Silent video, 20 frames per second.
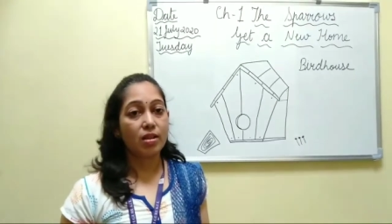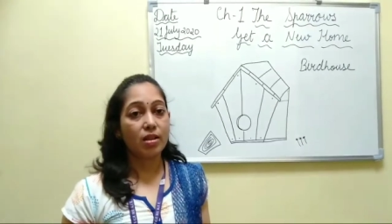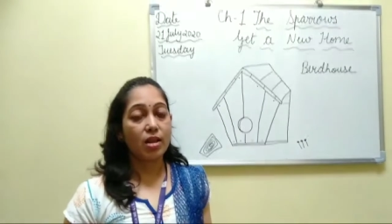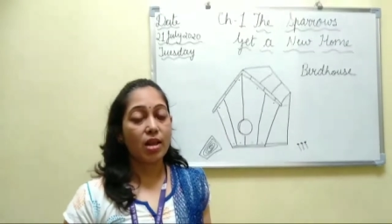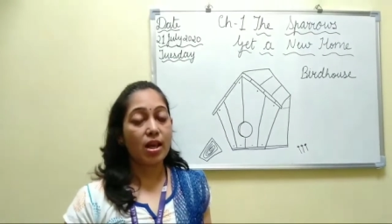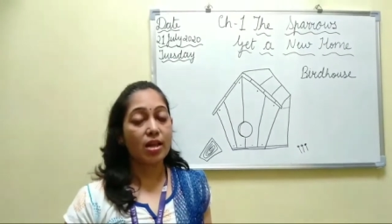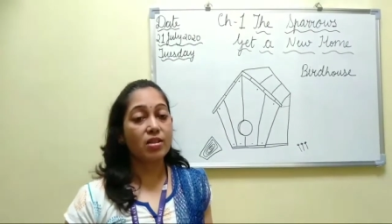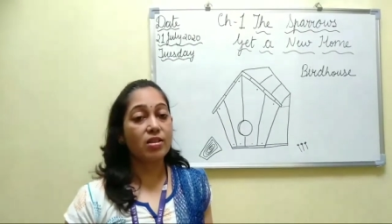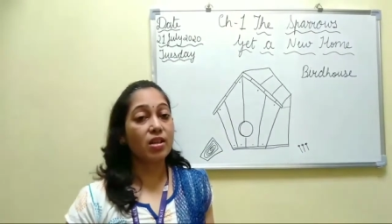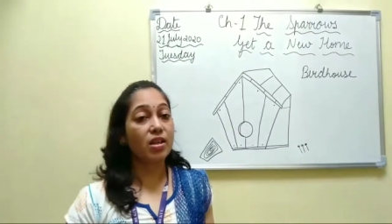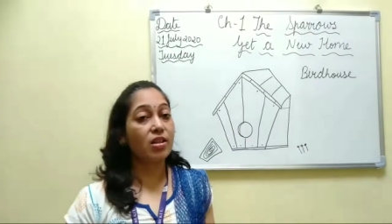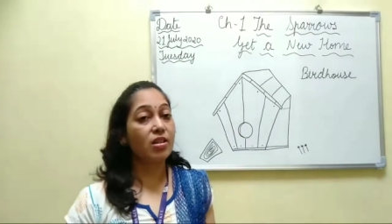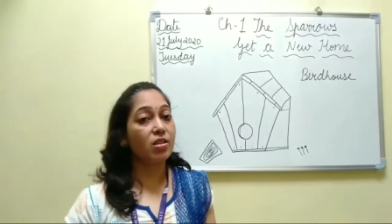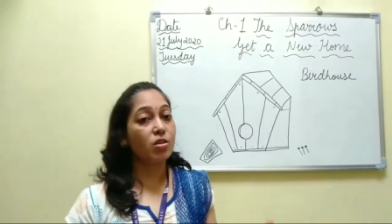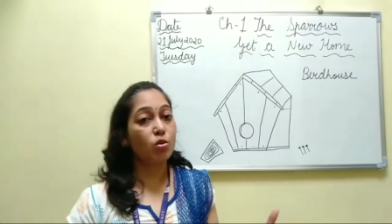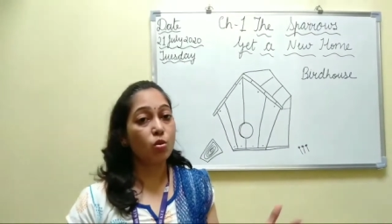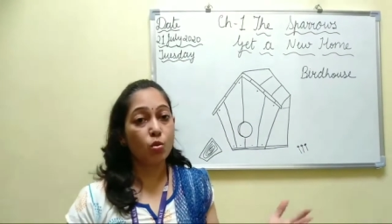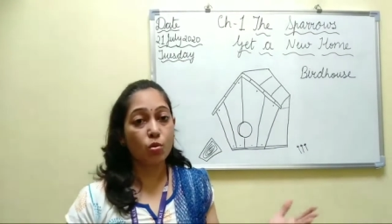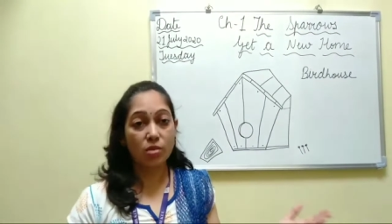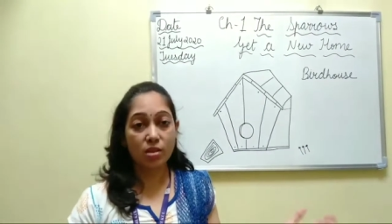as there is
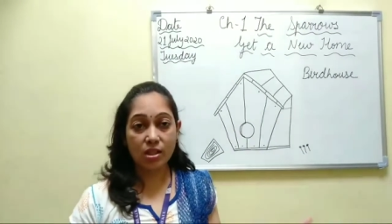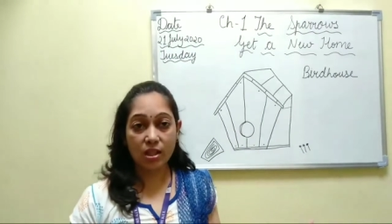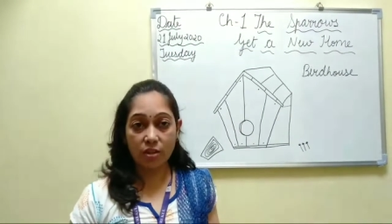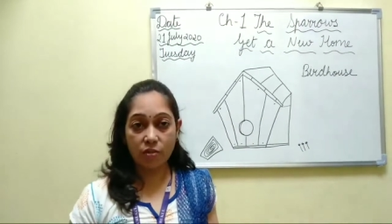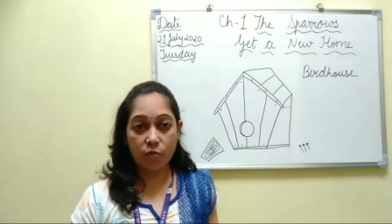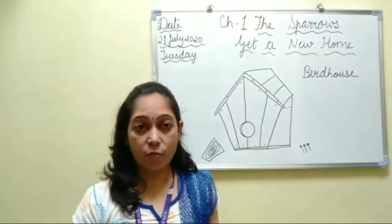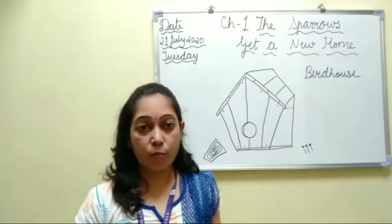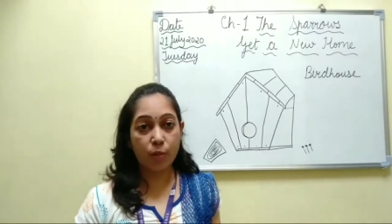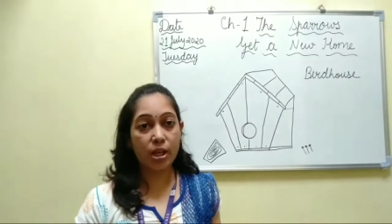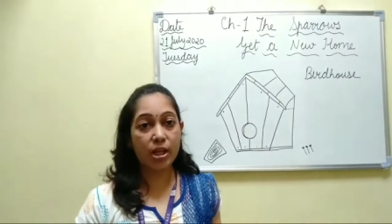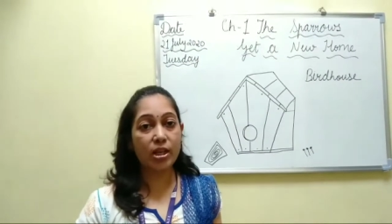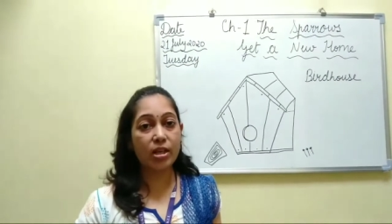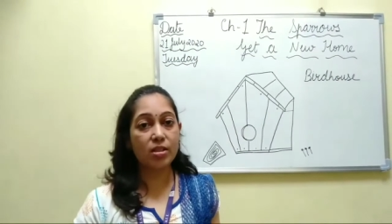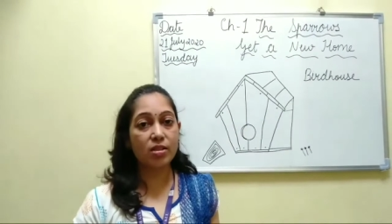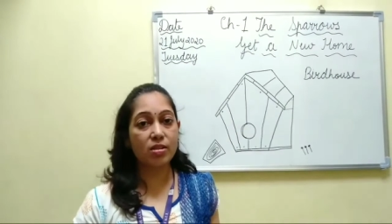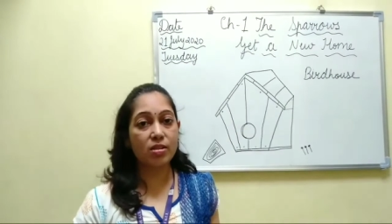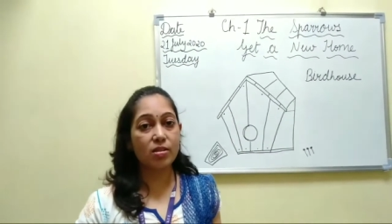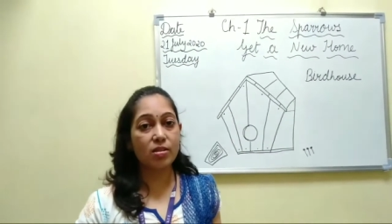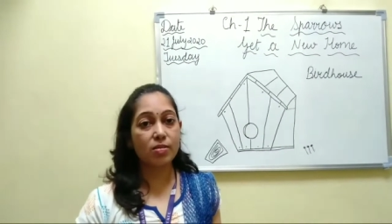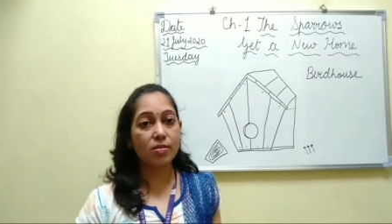no safe
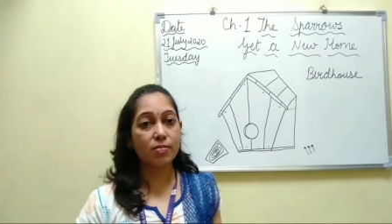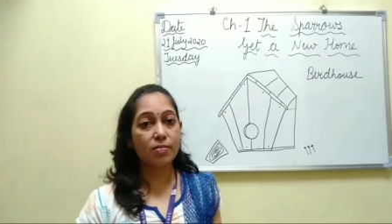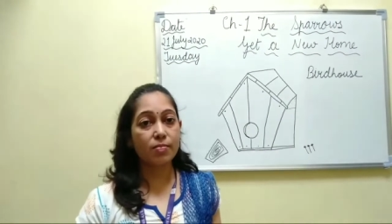place.